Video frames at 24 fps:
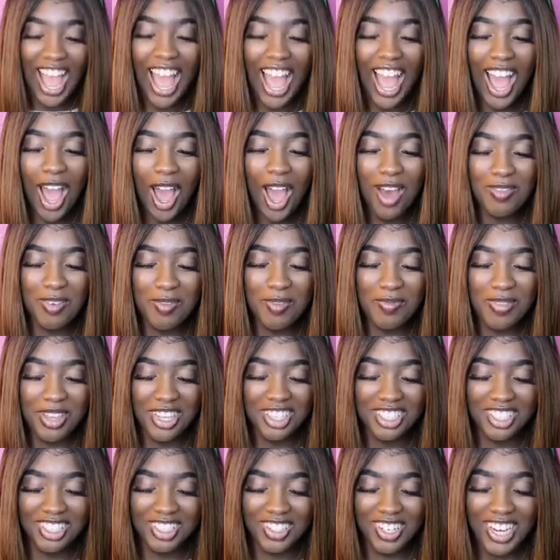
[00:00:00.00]
I have a
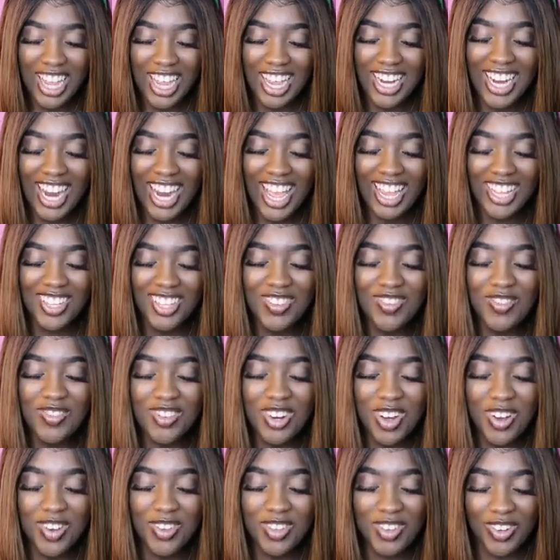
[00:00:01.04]
picture. Now you
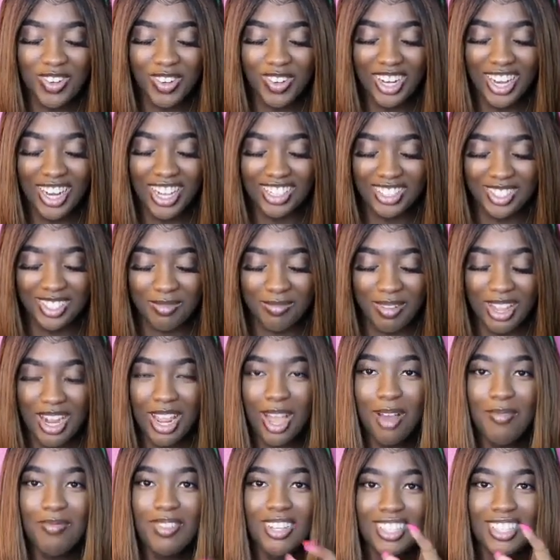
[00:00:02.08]
know you don't like somebody.
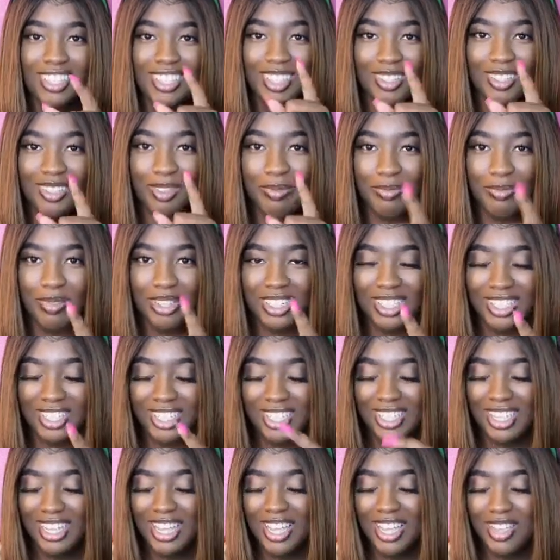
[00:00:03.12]
I'm gonna insert the
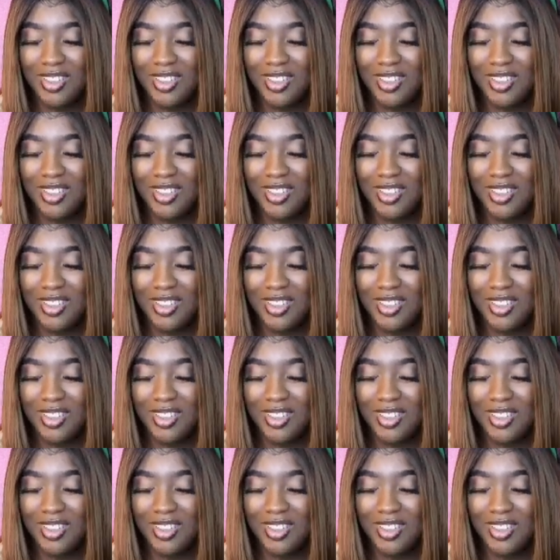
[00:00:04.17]
picture.